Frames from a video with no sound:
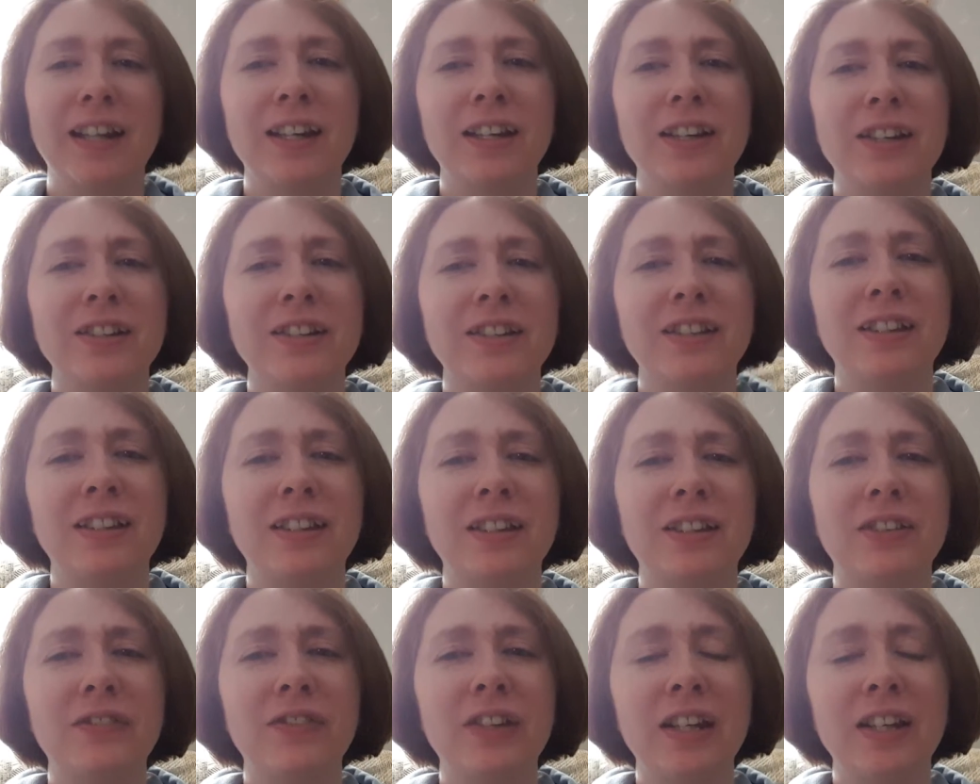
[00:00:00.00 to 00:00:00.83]
Here's a
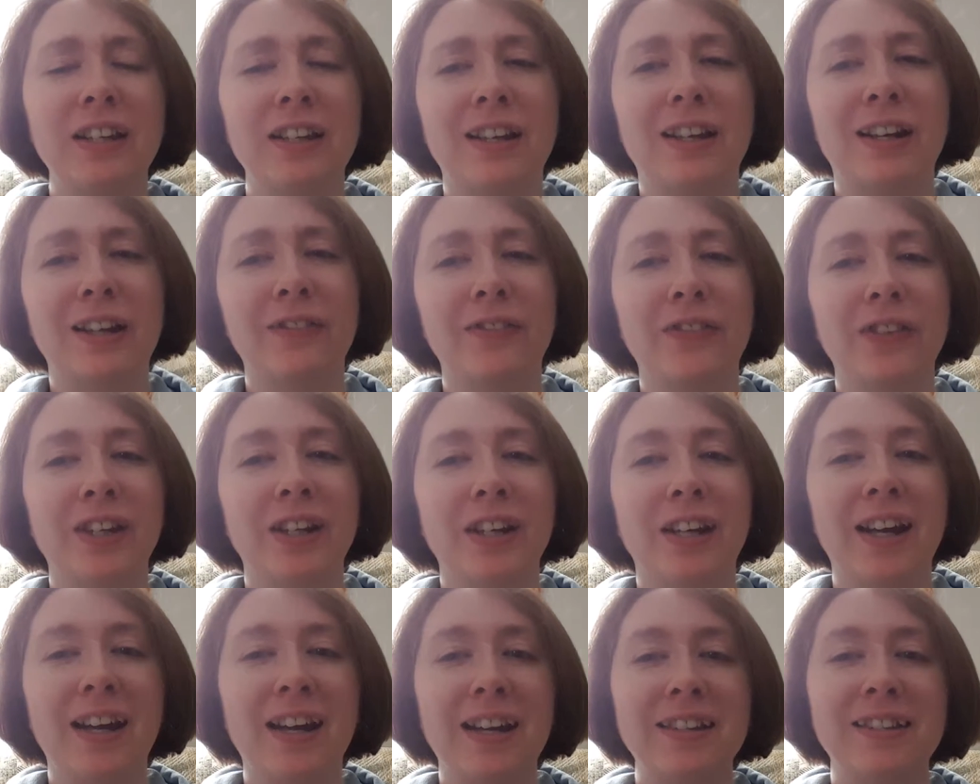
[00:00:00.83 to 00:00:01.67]
little vlog for you
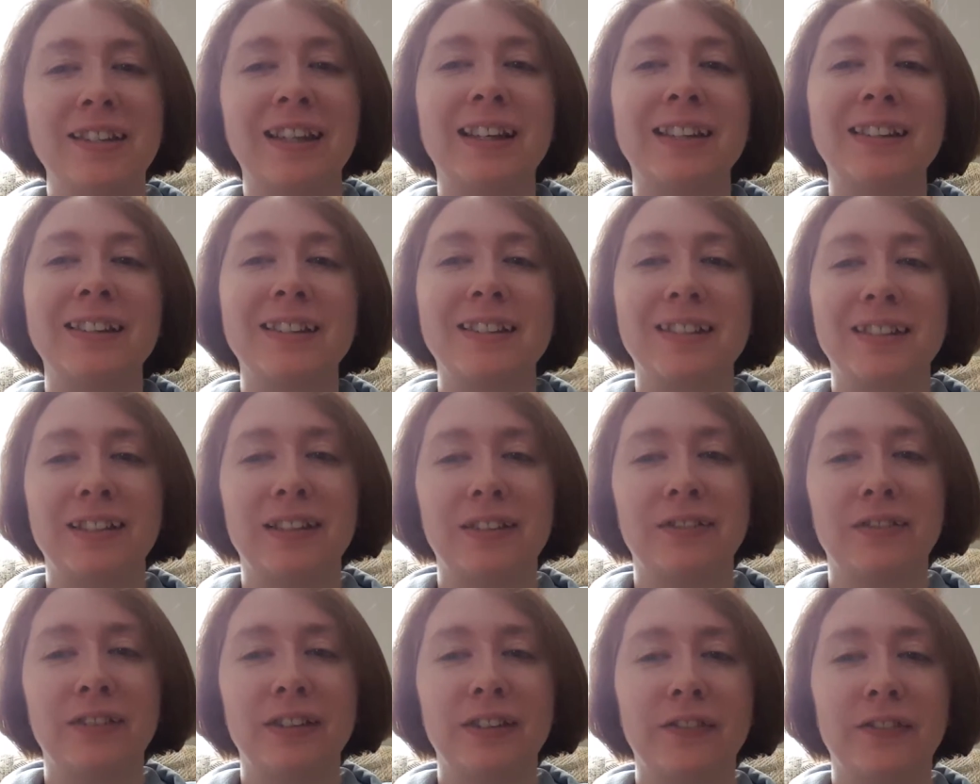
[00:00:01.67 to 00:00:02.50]
guys on this
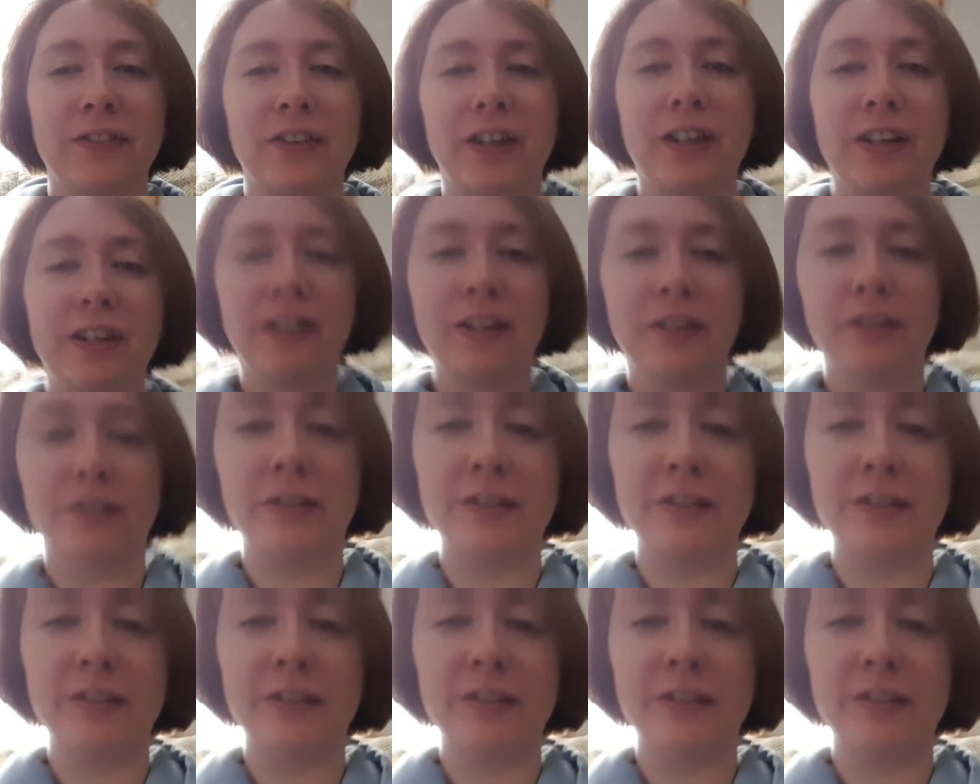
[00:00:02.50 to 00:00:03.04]
lovely Friday.